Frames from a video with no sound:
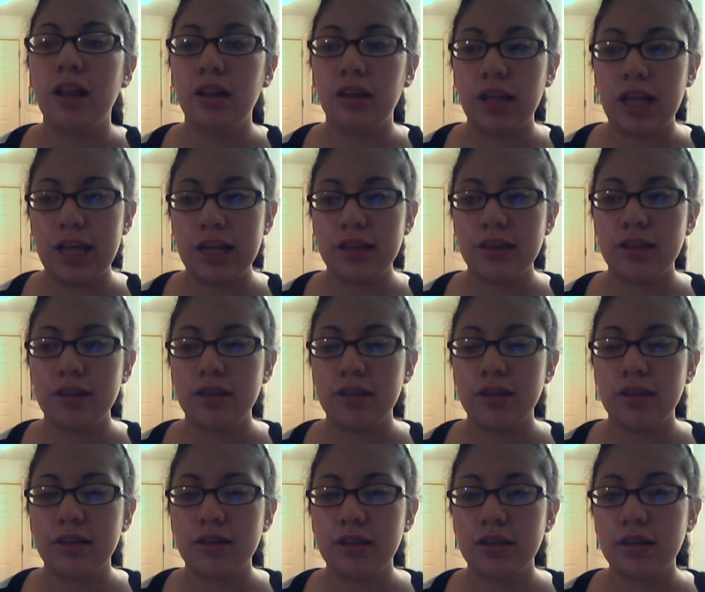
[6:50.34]
length
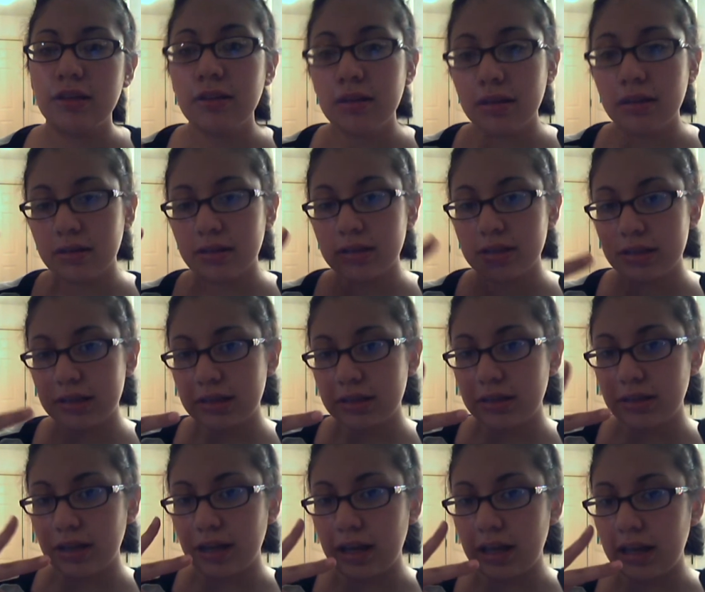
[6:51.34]

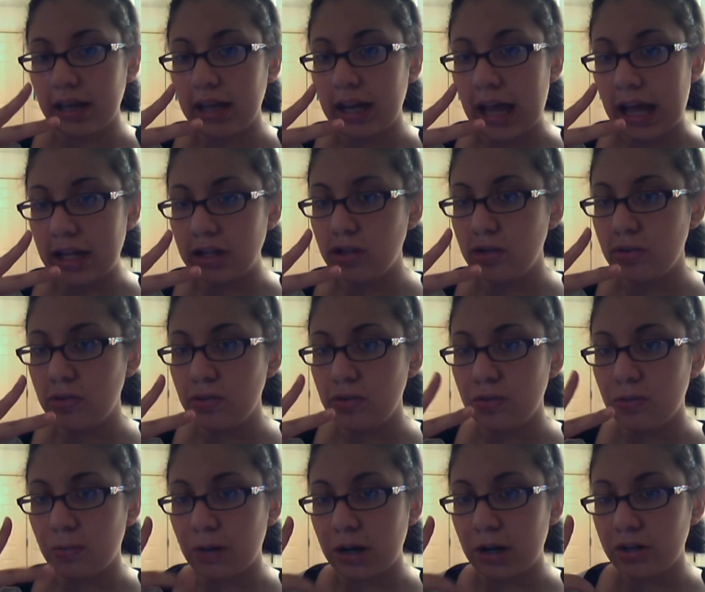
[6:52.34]
and then add
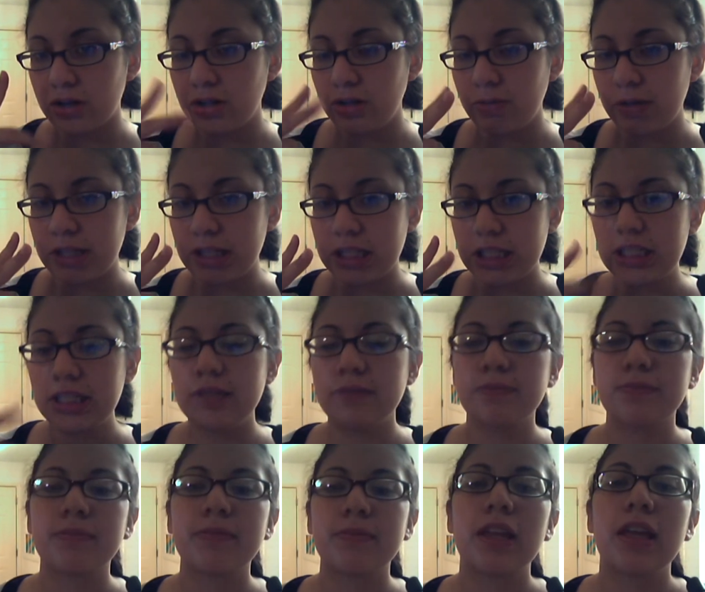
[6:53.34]
1 or 2 inches,
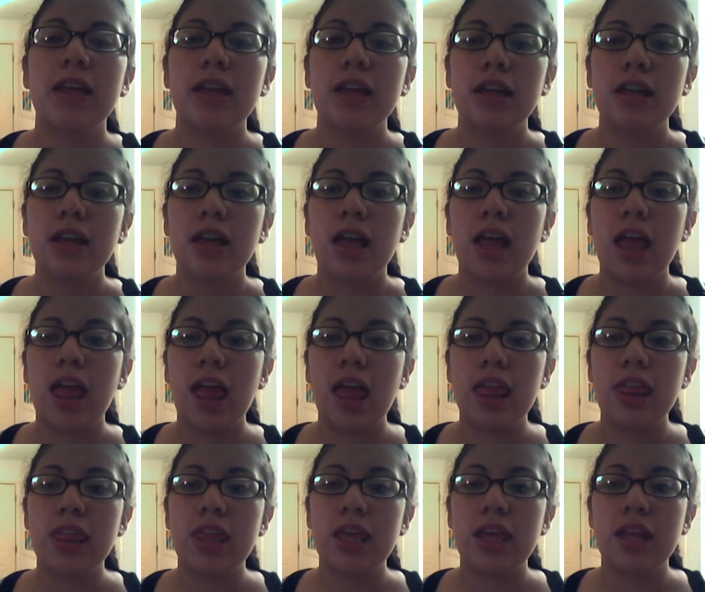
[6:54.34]

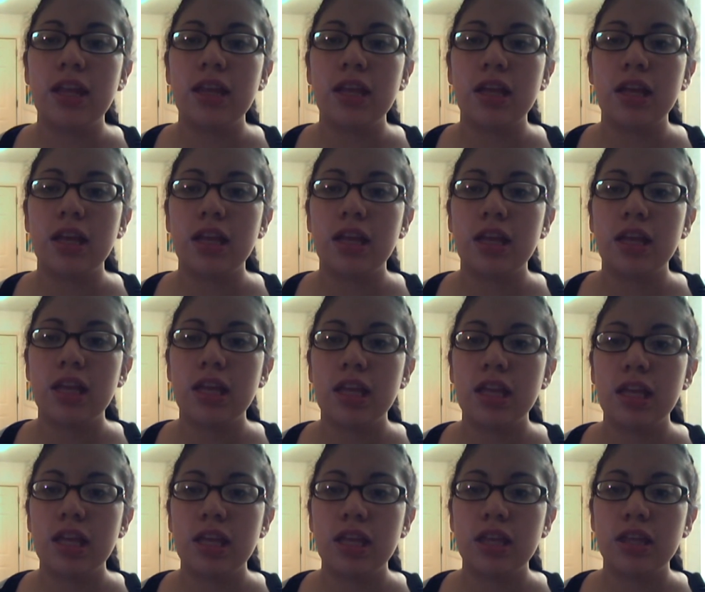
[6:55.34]
and then
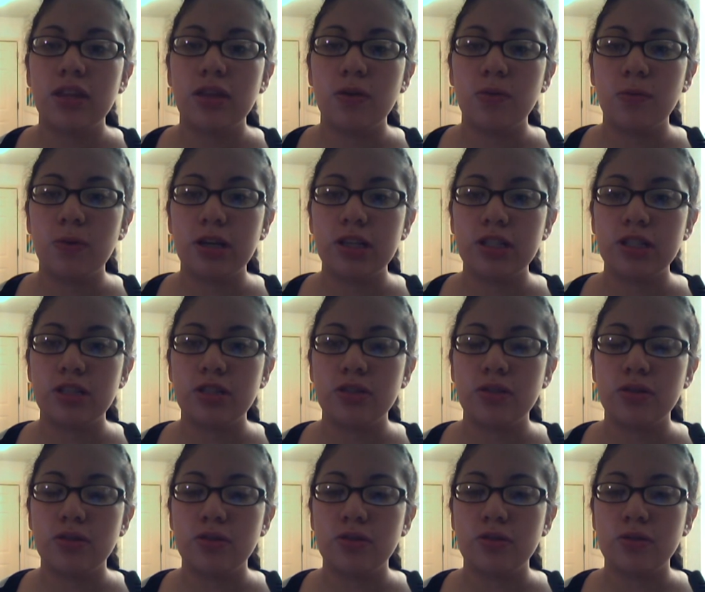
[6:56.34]
you want
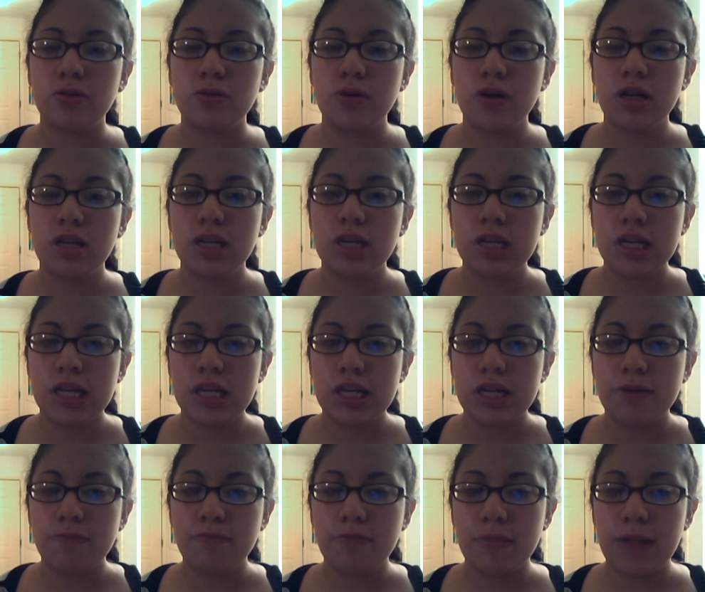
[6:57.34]
to
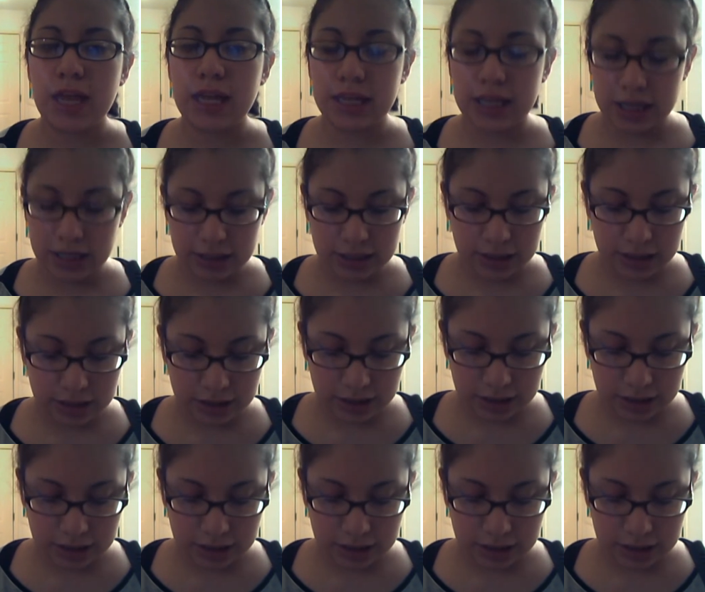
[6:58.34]
make it,